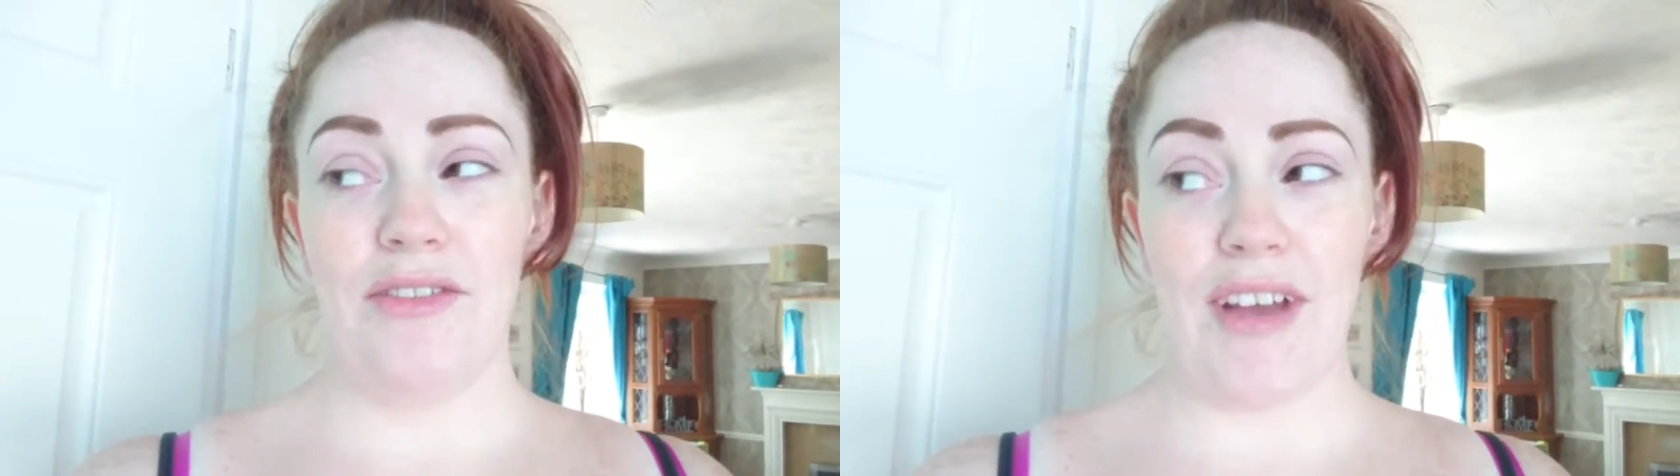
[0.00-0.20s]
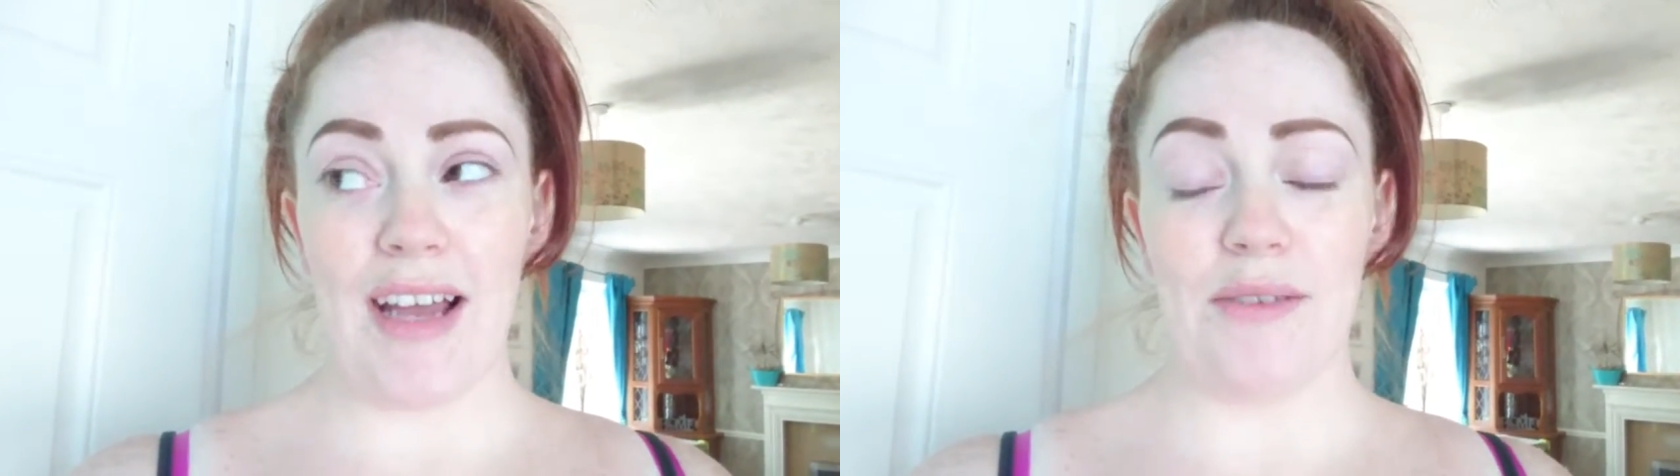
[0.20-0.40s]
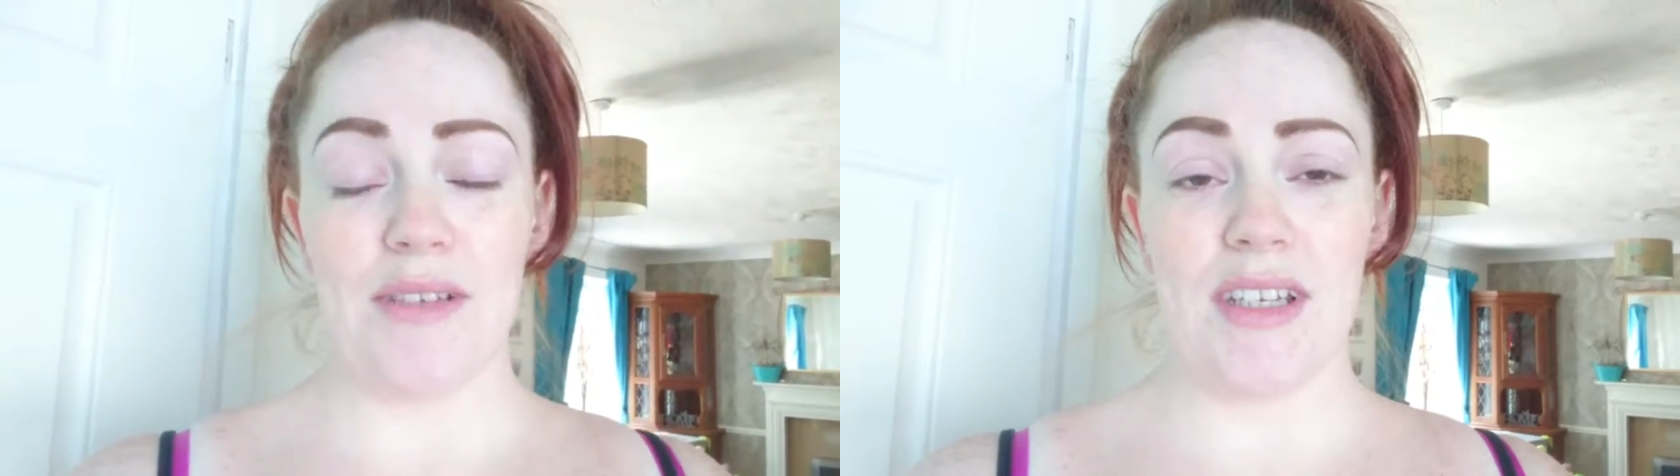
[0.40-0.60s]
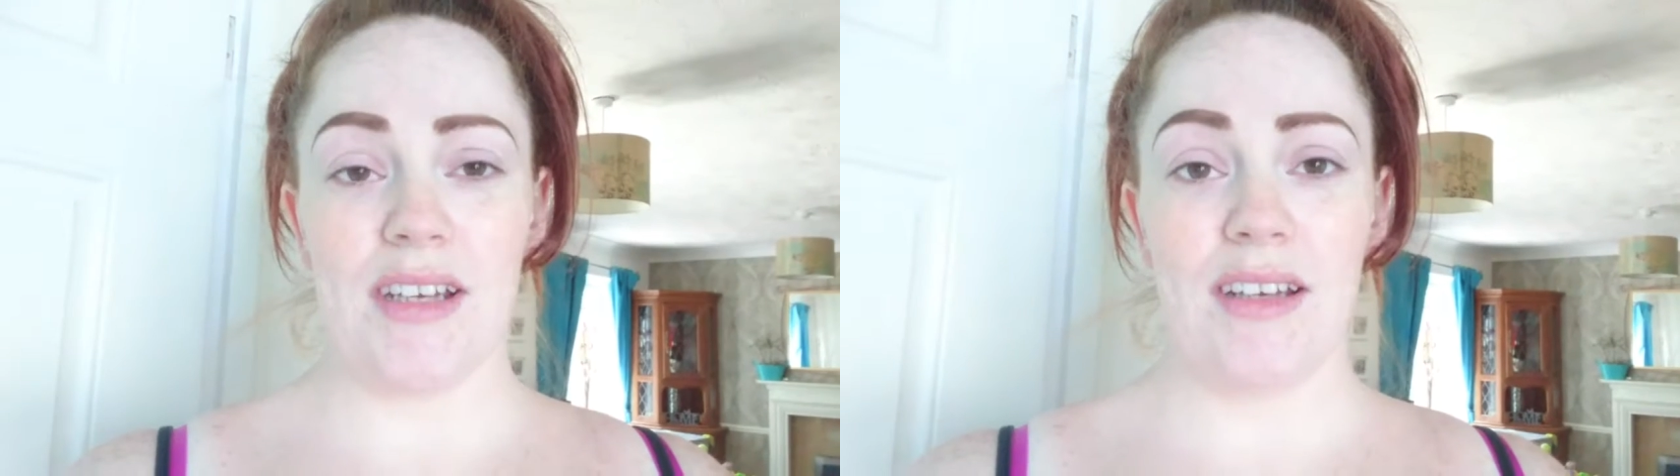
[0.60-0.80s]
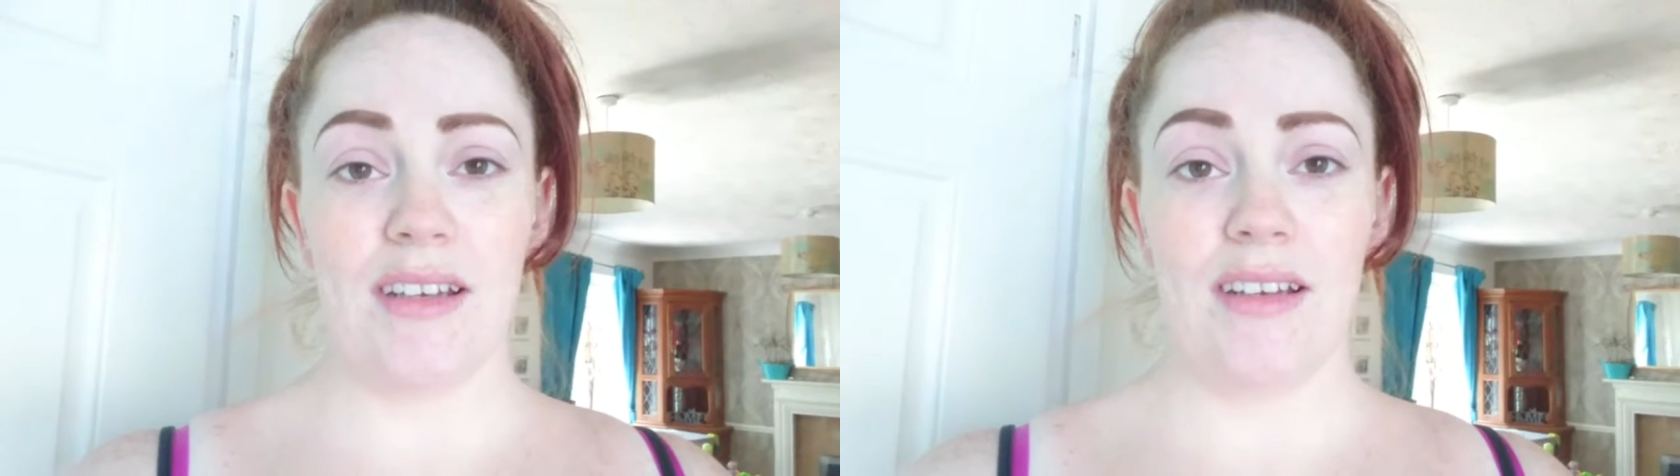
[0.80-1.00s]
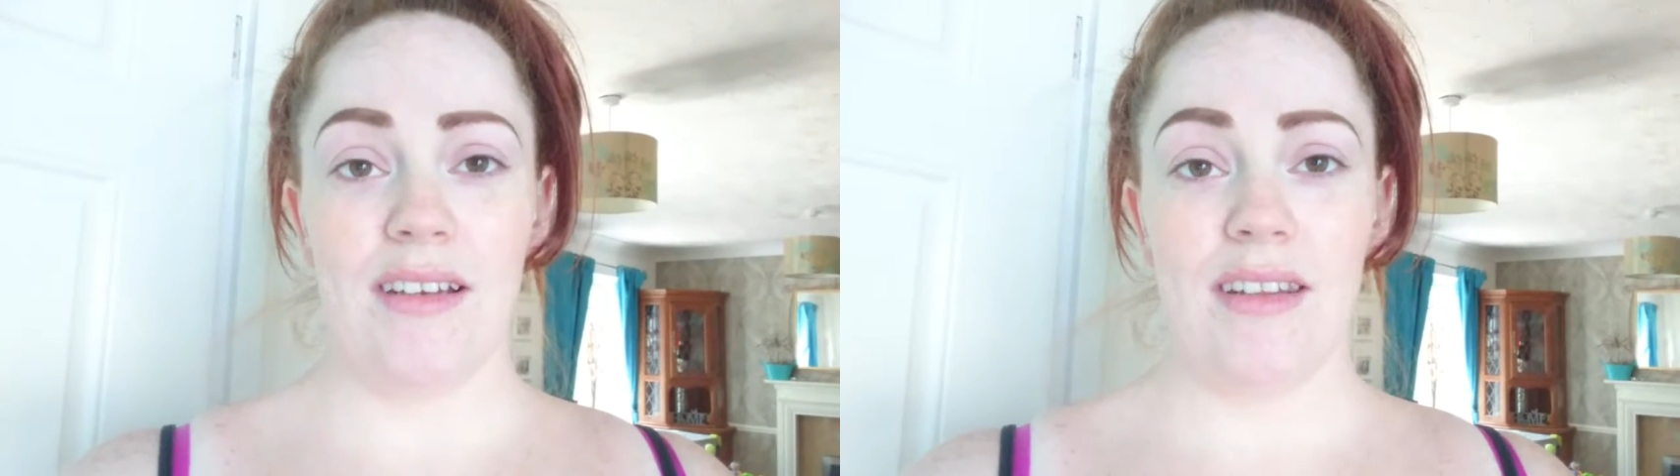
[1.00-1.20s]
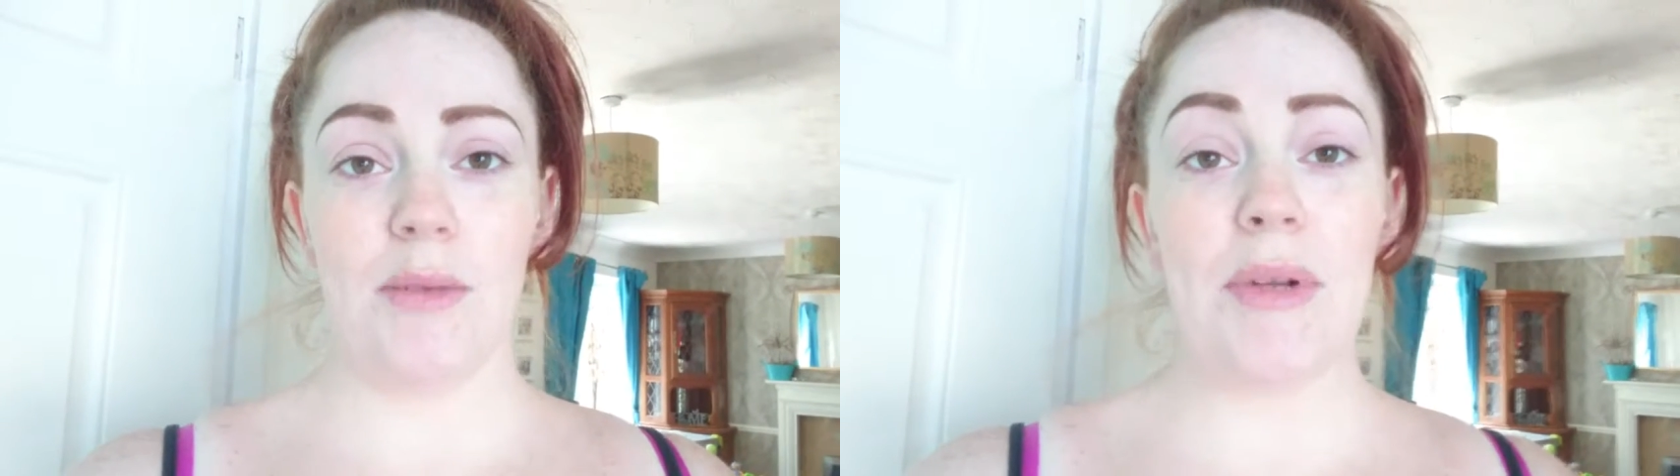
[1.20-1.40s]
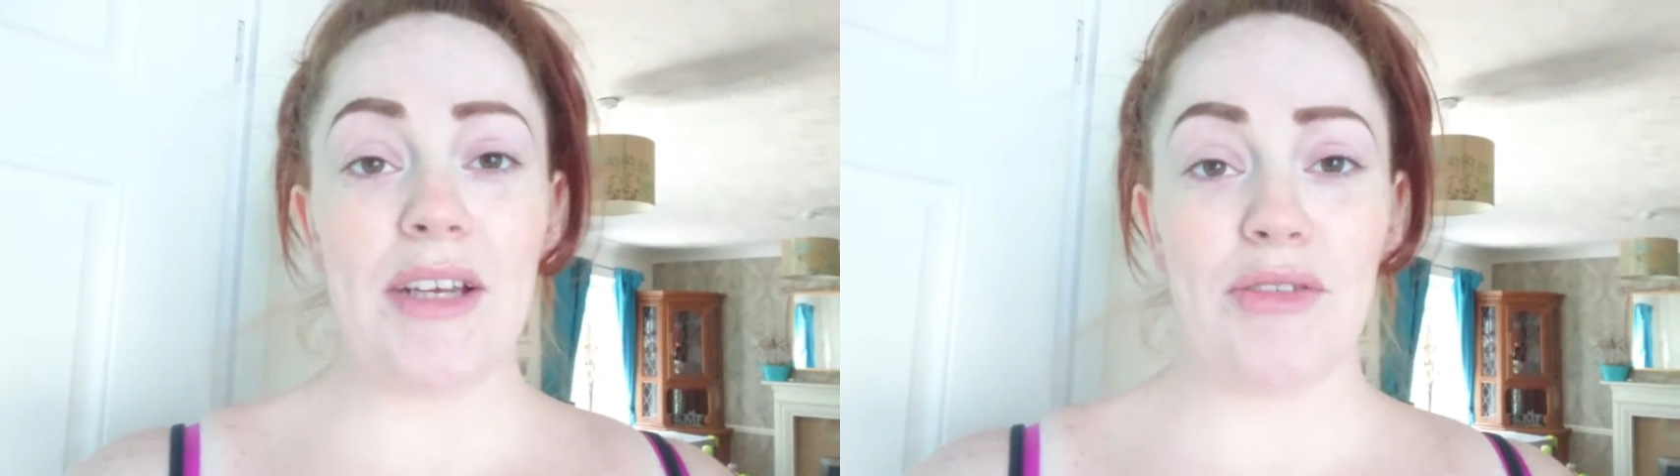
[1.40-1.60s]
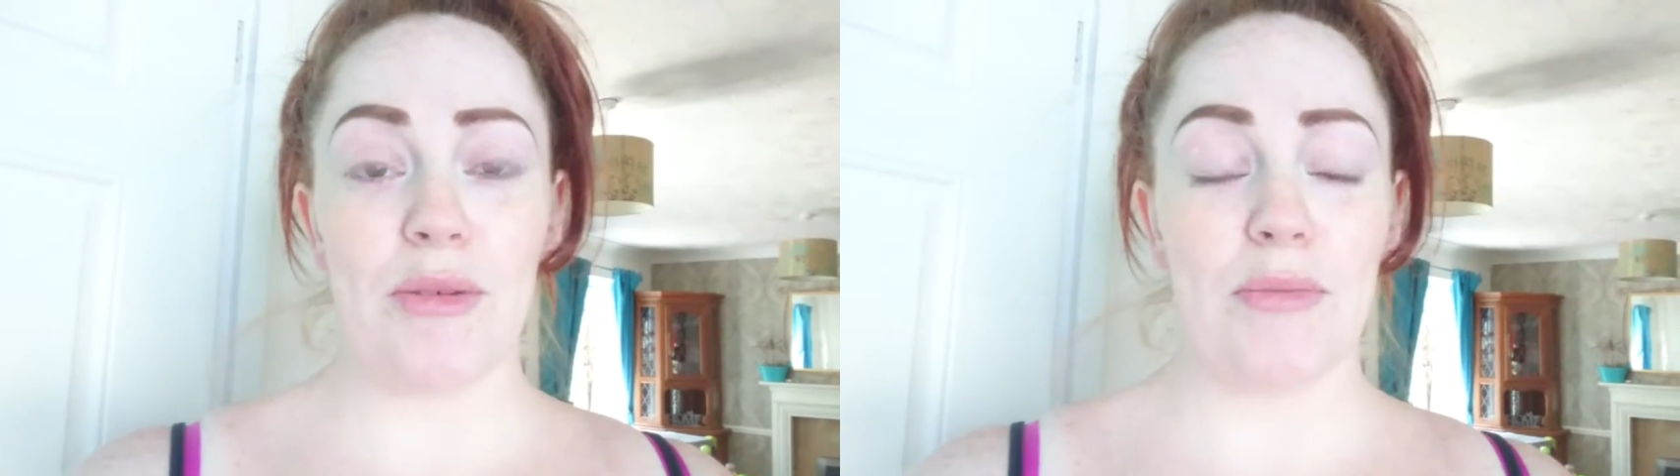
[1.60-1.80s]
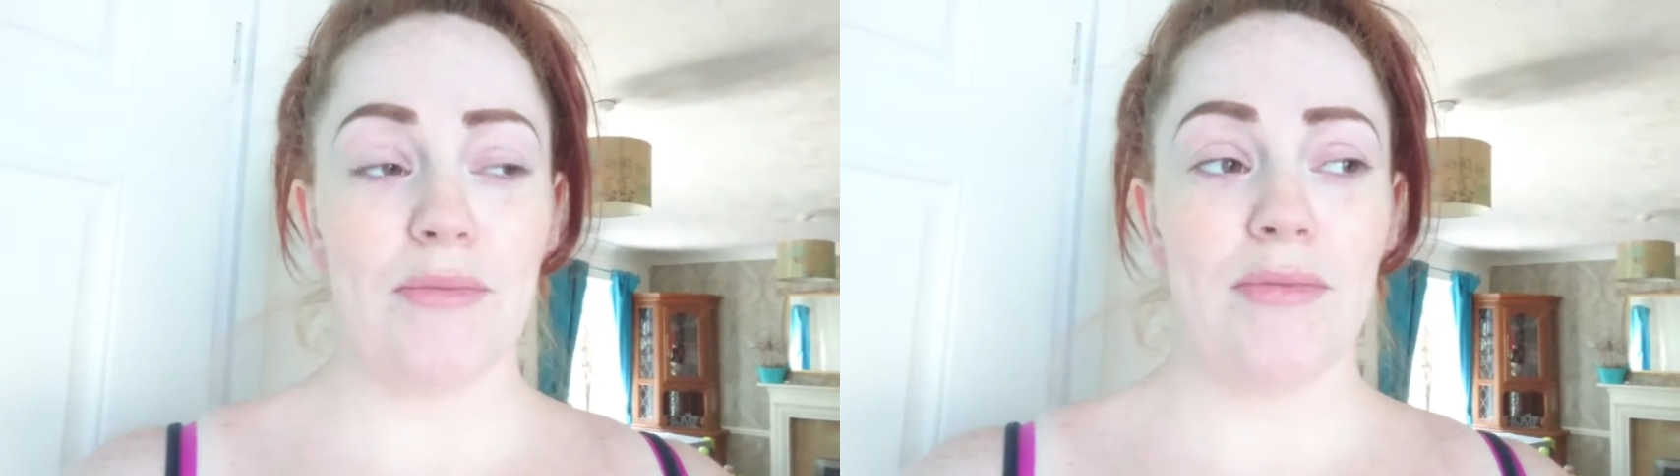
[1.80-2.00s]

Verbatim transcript: found the playroom.